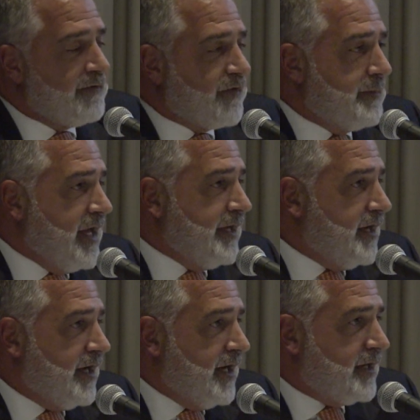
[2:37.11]

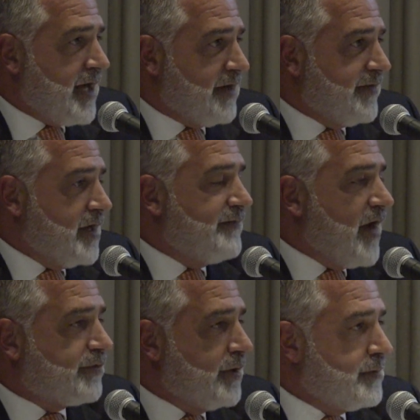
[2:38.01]
kind of an
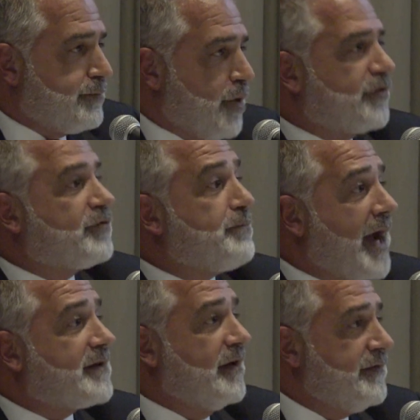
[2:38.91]
investment
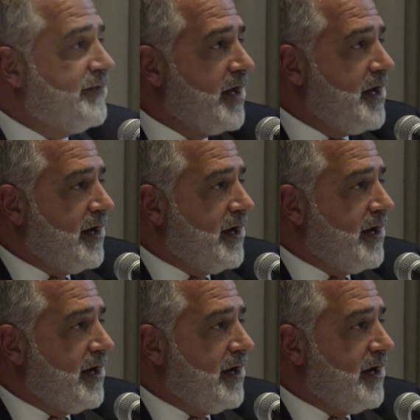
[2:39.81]
perspective,